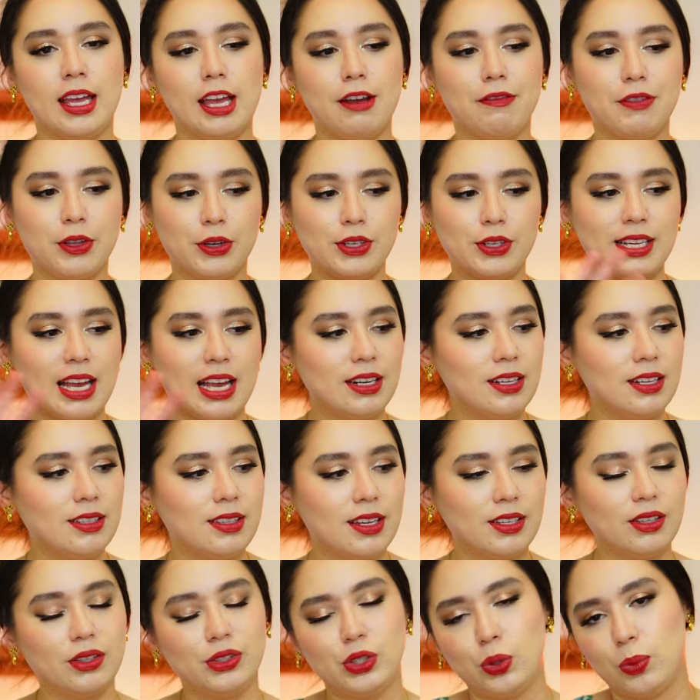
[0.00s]
If there's
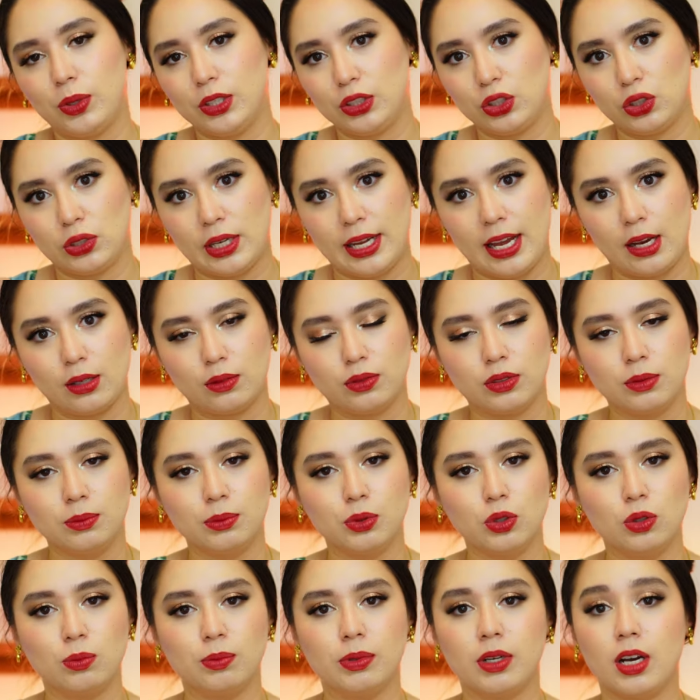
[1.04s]
anything that you want to try out from
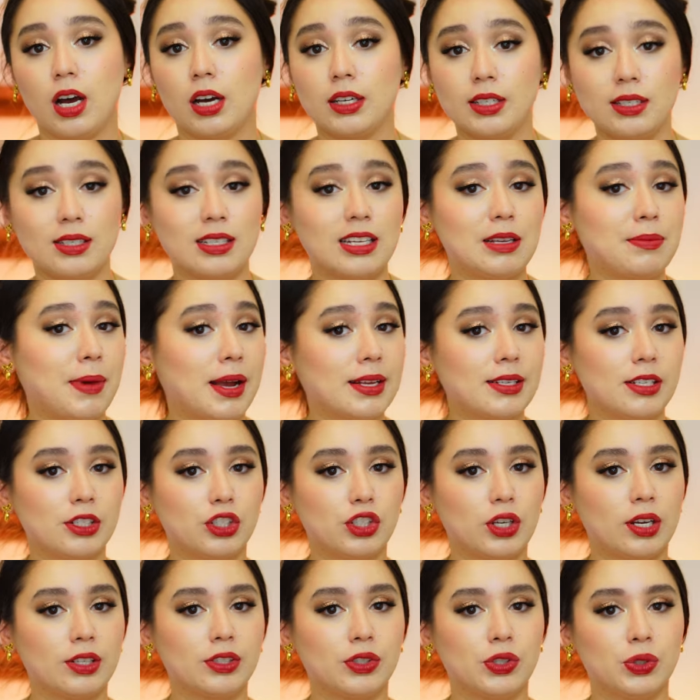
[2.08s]
Boomba, honestly, my
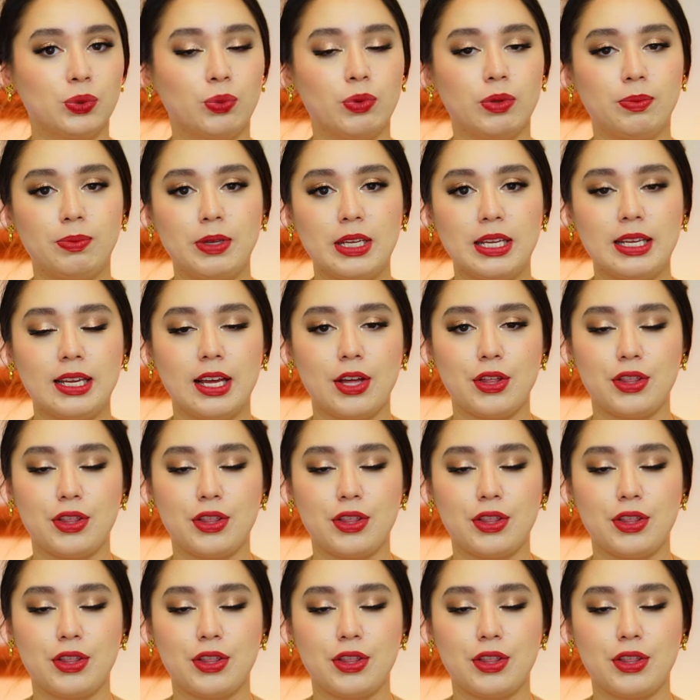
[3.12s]
suggestion would be